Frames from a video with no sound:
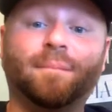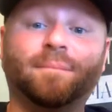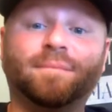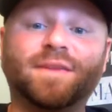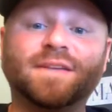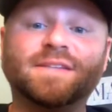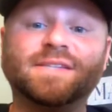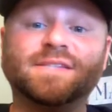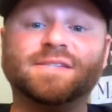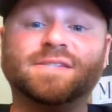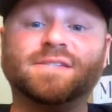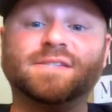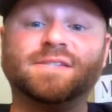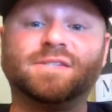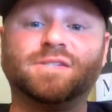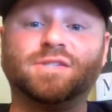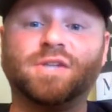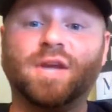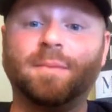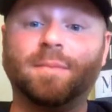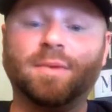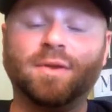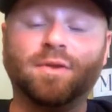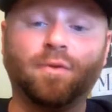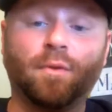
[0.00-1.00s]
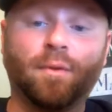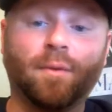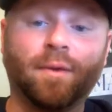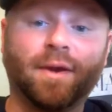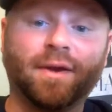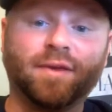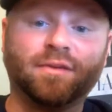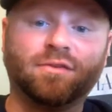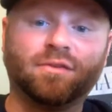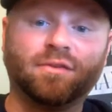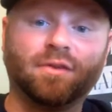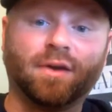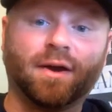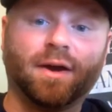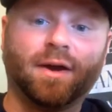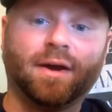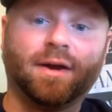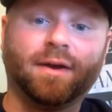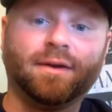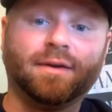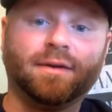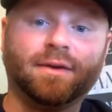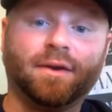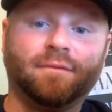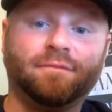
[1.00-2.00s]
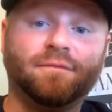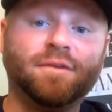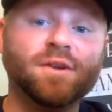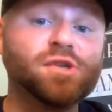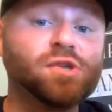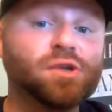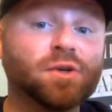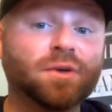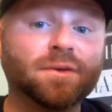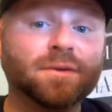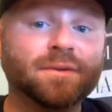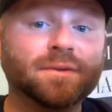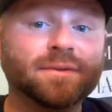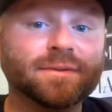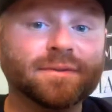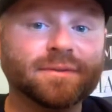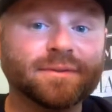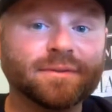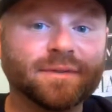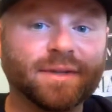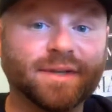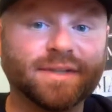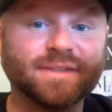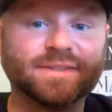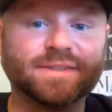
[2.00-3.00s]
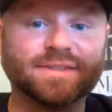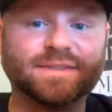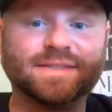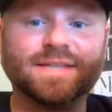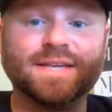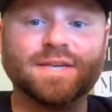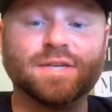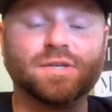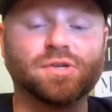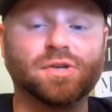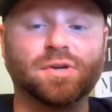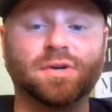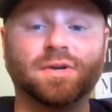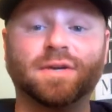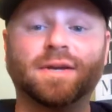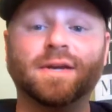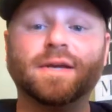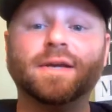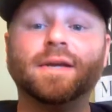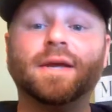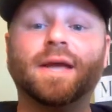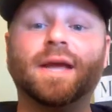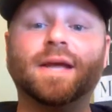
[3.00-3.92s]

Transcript: This is JB Toys' official licensed t-shirt.